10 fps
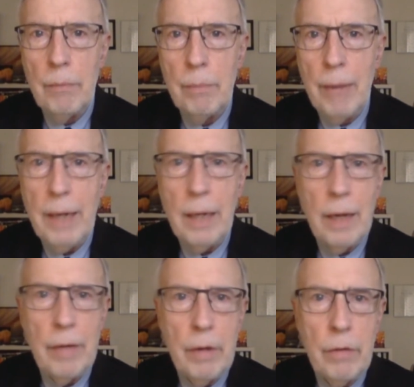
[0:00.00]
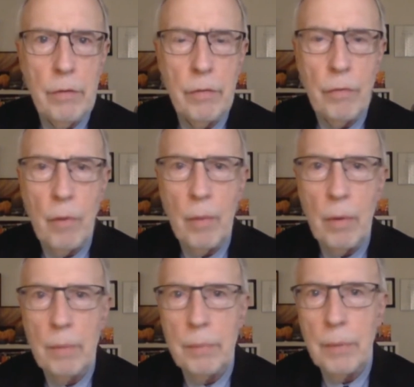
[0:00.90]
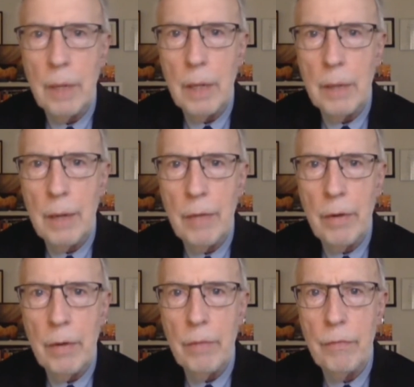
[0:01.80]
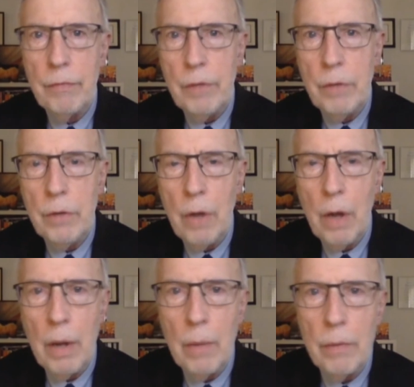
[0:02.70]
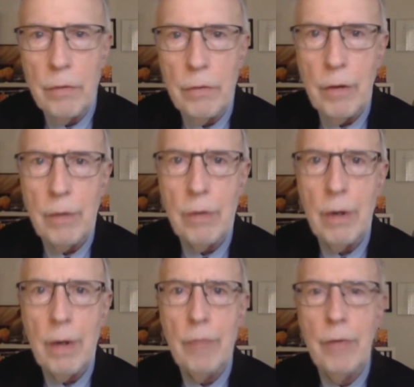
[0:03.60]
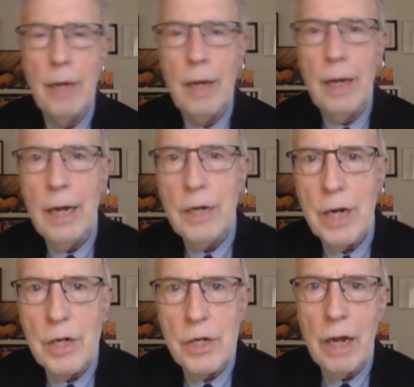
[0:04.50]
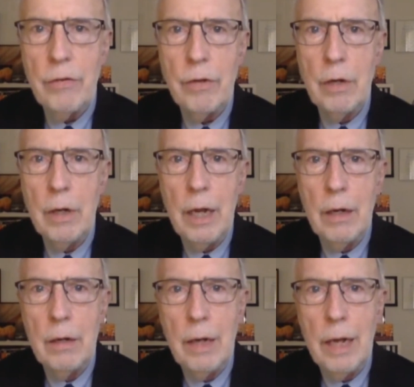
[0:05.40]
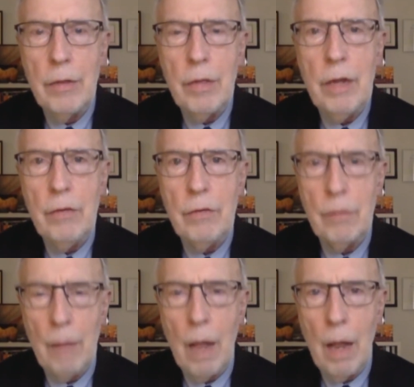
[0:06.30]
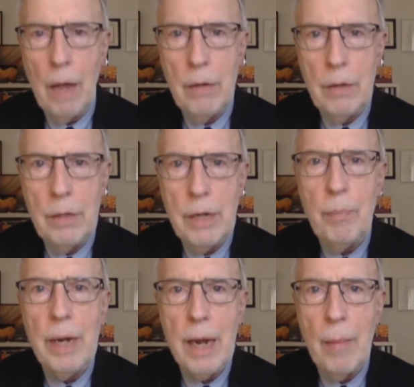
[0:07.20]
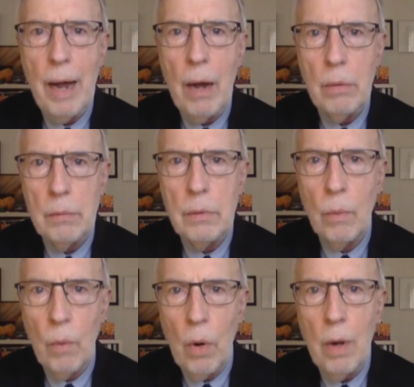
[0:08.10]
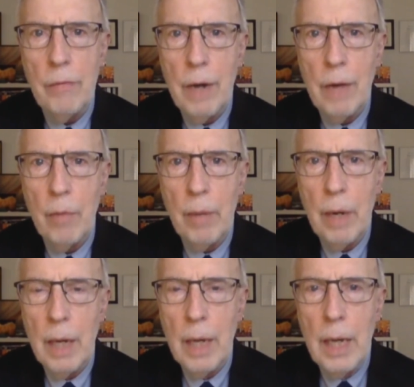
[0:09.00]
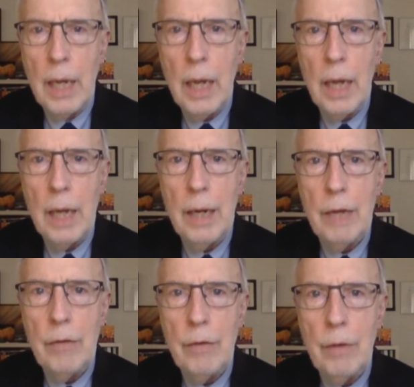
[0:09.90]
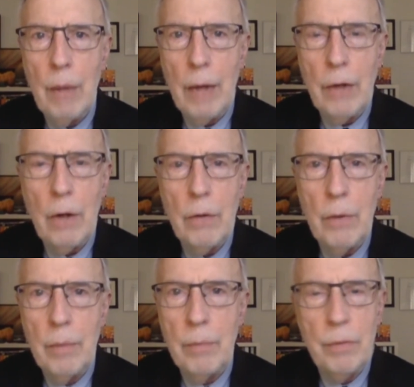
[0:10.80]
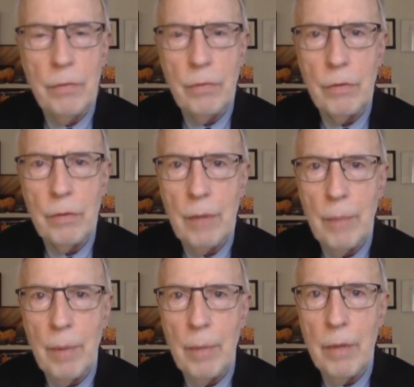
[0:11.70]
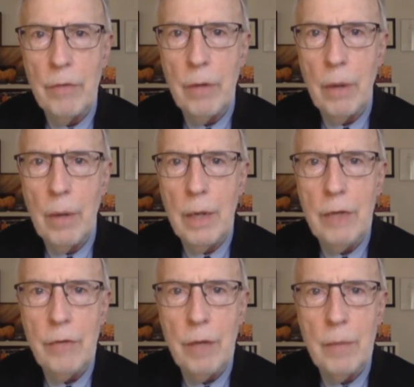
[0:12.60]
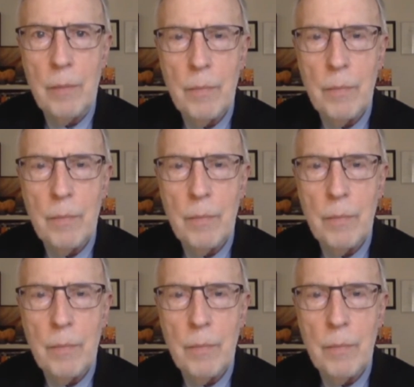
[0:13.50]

Mike Leavitt, who's the former governor of Utah and was a secretary of HHS and thinks deeply about the role of government. I talked to him, this was a couple of months ago, and he said,